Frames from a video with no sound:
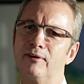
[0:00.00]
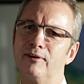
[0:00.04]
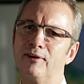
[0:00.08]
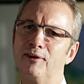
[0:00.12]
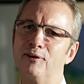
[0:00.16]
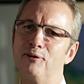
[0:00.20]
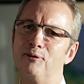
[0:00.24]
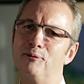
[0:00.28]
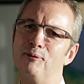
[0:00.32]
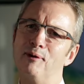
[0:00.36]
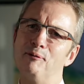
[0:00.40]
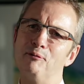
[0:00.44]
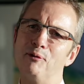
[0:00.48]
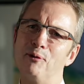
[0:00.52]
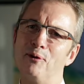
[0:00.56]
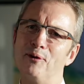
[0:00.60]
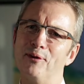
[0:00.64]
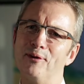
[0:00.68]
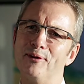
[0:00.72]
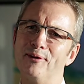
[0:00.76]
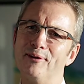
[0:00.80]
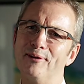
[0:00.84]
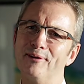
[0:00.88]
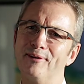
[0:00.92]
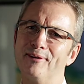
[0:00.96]
Can you remember
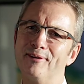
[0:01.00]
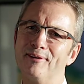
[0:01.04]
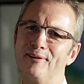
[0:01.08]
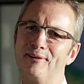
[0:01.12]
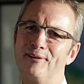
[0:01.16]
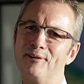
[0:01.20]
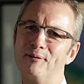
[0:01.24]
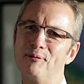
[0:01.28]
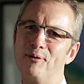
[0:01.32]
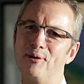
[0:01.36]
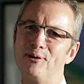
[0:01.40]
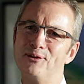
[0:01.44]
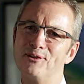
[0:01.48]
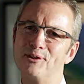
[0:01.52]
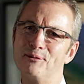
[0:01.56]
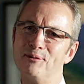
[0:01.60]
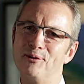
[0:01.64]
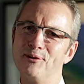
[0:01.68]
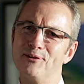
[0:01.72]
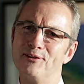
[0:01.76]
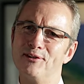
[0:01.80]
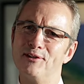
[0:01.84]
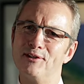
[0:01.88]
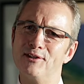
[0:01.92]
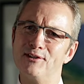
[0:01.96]
what the project
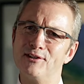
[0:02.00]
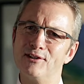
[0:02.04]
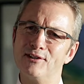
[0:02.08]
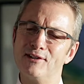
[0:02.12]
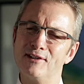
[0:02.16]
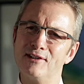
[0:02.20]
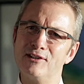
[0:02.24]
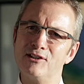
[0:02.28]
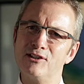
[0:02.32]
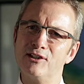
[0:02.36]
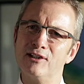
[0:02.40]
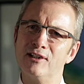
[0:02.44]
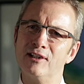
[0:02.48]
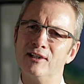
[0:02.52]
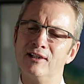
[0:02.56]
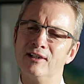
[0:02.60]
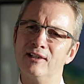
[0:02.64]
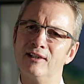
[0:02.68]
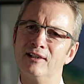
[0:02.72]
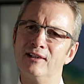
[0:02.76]
was, the dissertation?